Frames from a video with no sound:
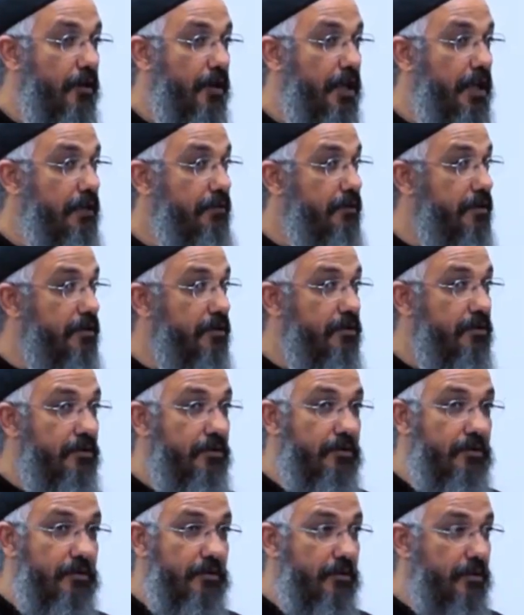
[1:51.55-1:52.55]
even
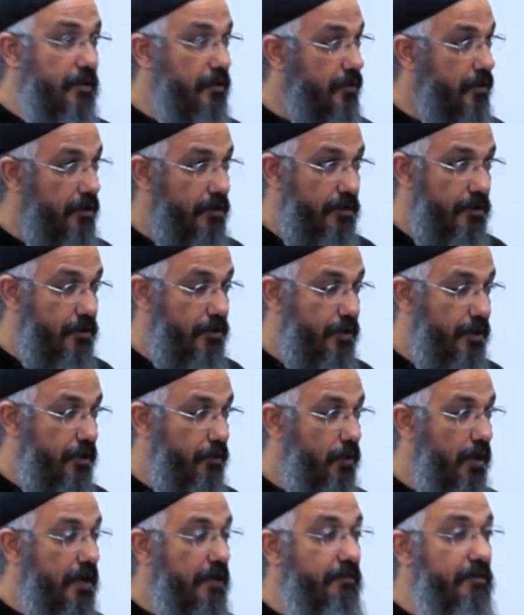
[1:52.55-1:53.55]
to the 3rd century,
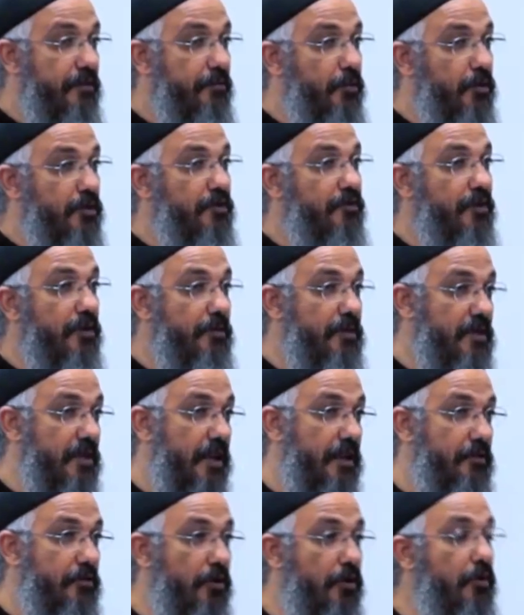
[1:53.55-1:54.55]
one of the most famous
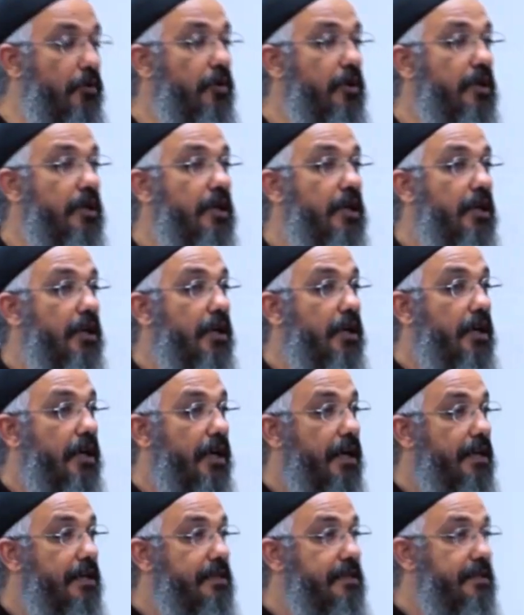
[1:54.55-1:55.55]
I know
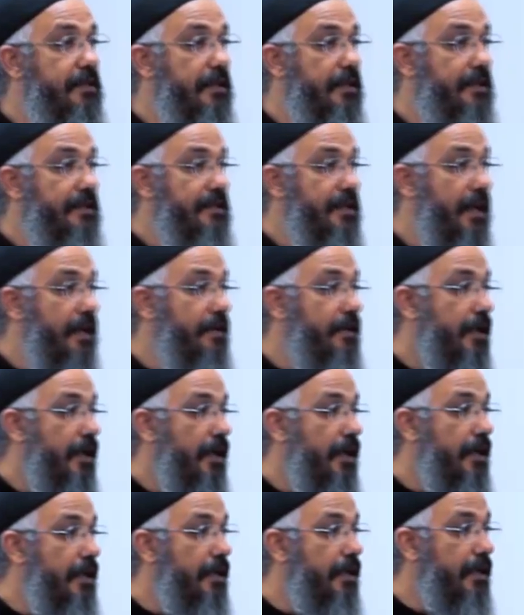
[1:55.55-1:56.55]
is Saint
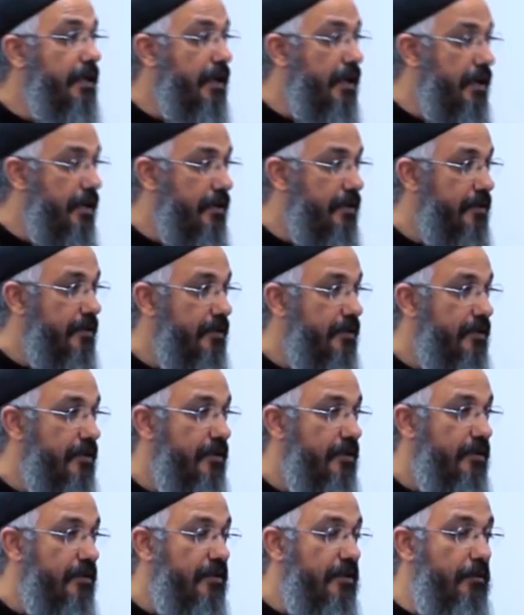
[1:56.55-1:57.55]
Helena,
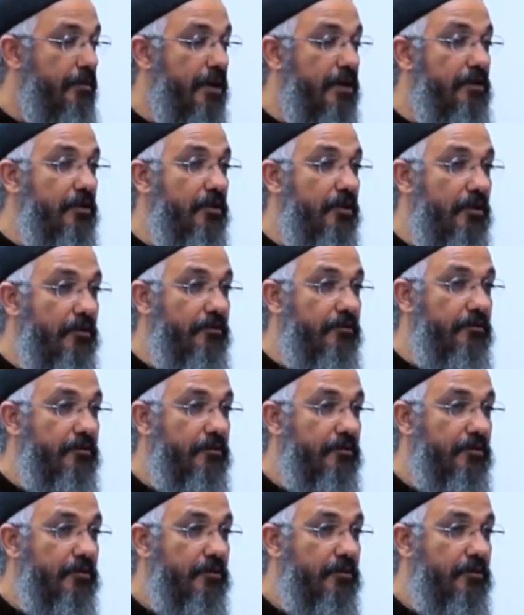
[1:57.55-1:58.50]
the mother of